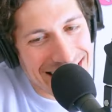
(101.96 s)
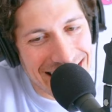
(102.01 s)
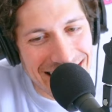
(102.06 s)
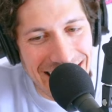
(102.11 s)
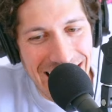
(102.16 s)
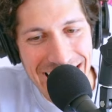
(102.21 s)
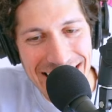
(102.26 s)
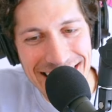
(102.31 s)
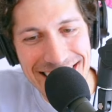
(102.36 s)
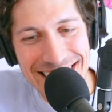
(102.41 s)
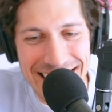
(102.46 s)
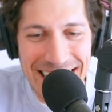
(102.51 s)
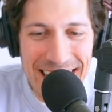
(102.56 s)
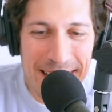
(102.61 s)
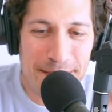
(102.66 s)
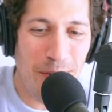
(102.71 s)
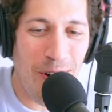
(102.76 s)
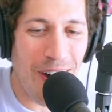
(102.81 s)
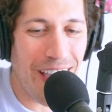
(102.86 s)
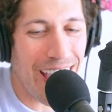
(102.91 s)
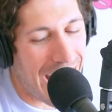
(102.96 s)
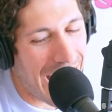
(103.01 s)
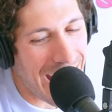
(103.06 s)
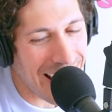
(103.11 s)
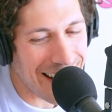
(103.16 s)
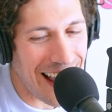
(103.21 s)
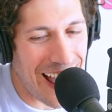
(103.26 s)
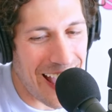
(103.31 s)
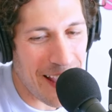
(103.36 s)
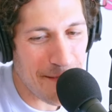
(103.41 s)
today's T Boy
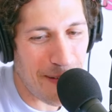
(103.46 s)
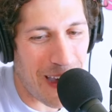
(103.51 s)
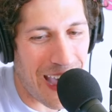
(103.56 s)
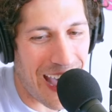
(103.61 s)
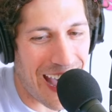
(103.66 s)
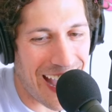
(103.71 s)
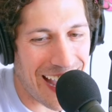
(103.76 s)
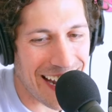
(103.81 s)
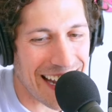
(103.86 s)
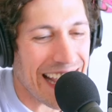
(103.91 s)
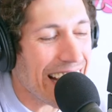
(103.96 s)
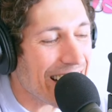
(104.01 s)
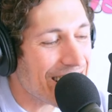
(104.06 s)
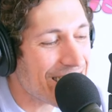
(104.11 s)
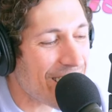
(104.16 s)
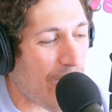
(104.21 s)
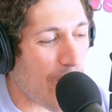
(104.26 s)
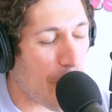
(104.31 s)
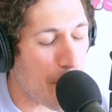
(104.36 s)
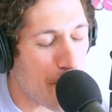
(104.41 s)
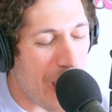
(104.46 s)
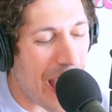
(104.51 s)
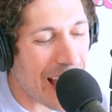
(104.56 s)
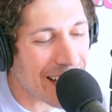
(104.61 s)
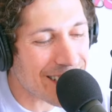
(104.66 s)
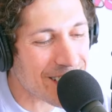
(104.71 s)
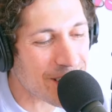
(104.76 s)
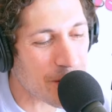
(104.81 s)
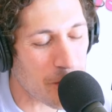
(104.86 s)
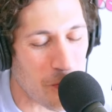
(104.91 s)
Hotline Pod is our best